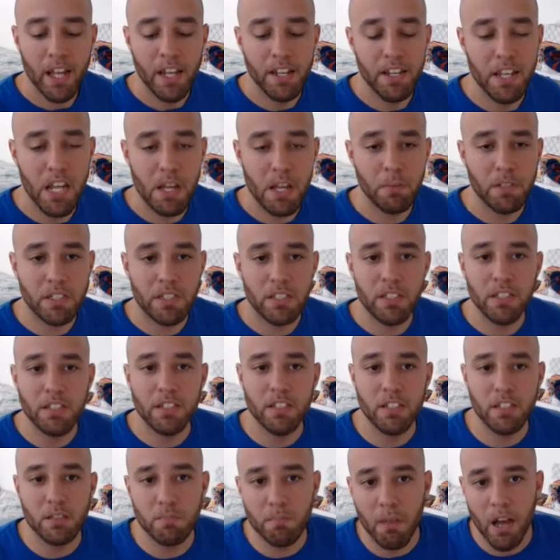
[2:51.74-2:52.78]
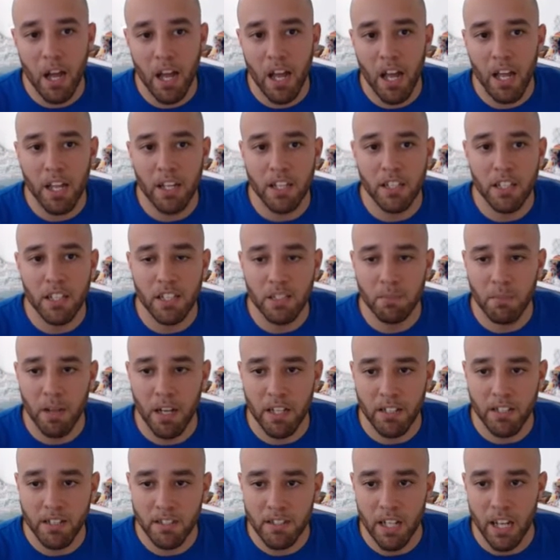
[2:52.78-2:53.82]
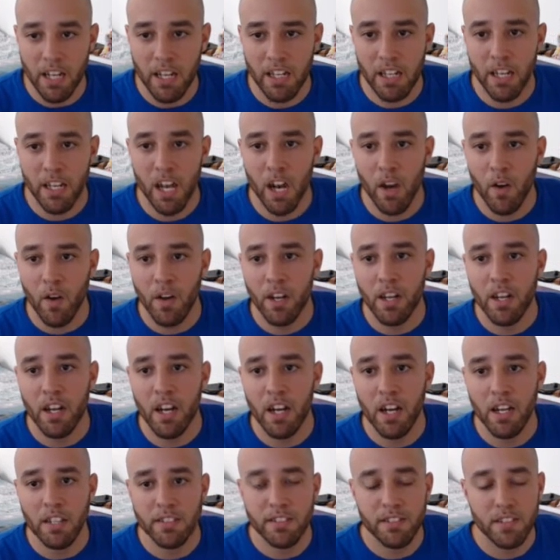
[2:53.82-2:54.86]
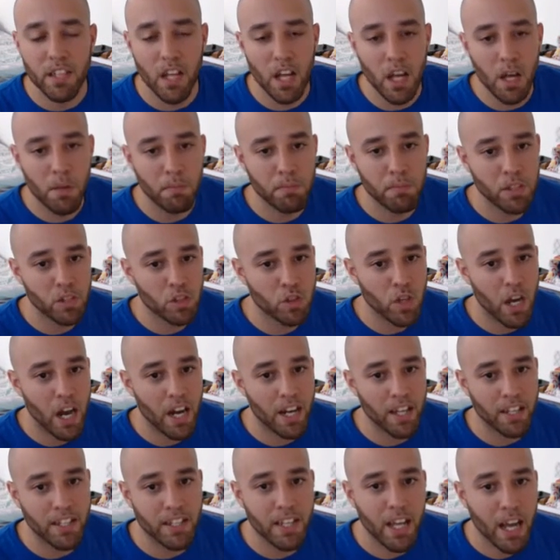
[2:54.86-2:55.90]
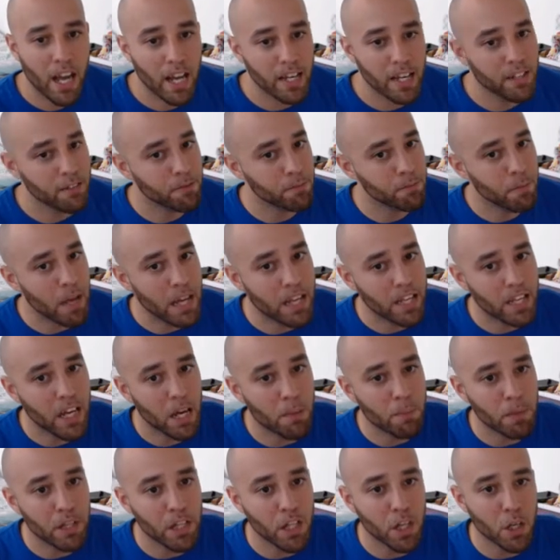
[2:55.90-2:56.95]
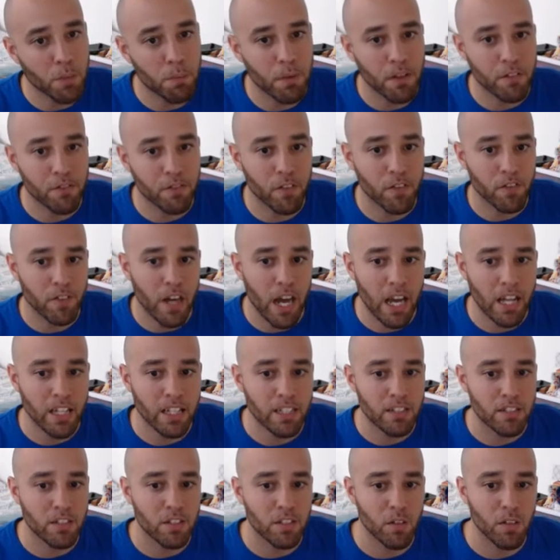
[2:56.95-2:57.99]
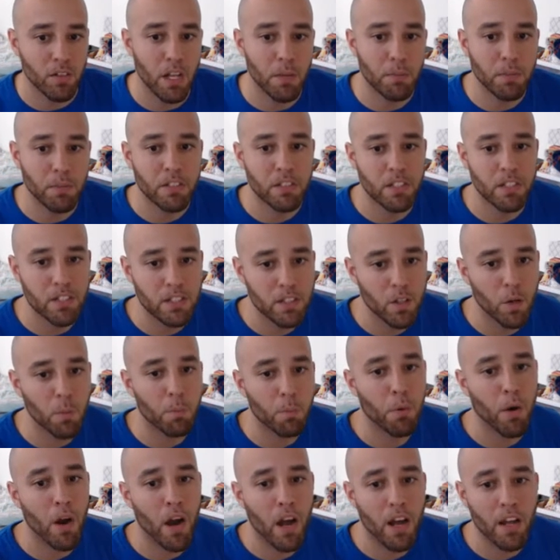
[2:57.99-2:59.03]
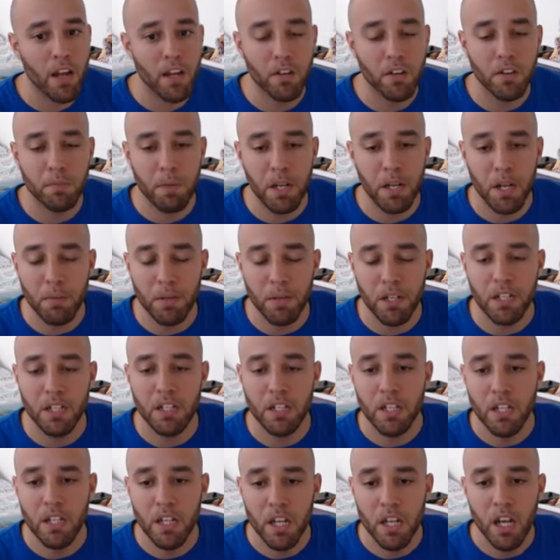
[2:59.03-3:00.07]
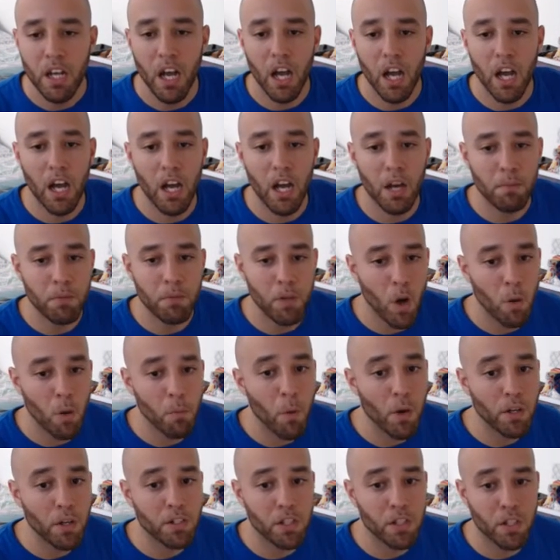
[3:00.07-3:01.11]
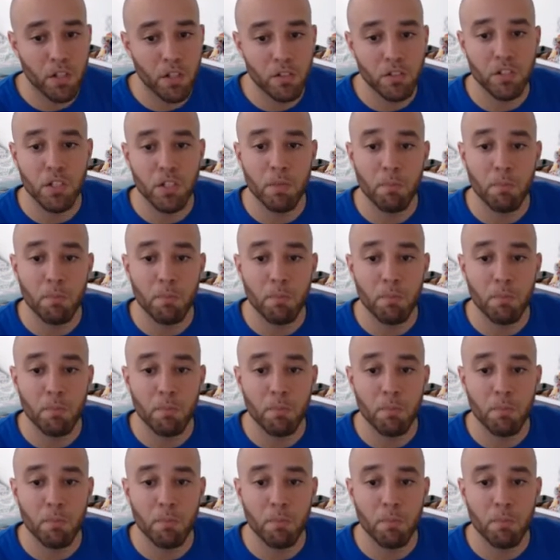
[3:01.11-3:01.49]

Nemesis is my secondary sub to try to kind of make up a little bit for Violence. So Nemesis, he'll be able to go more turns